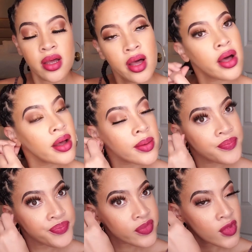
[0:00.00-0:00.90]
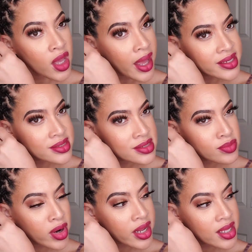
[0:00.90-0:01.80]
goddess
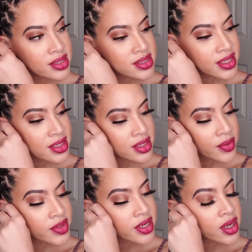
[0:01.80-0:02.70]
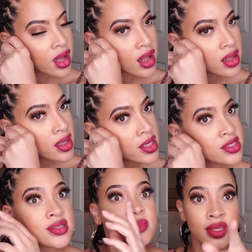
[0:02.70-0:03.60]
braids, I think they're what they're called.
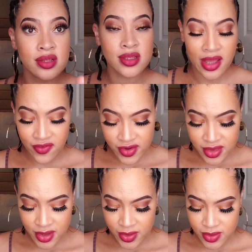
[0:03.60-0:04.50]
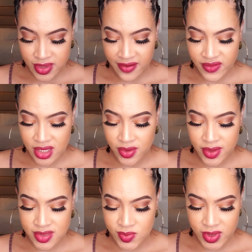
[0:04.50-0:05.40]
So be on the lookout for that video
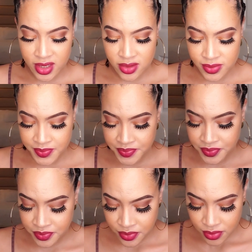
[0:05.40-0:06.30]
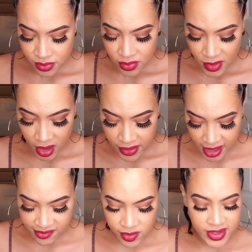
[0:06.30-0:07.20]
as well. I already
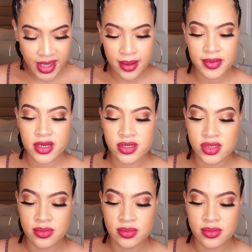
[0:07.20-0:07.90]
have a wig cap here, so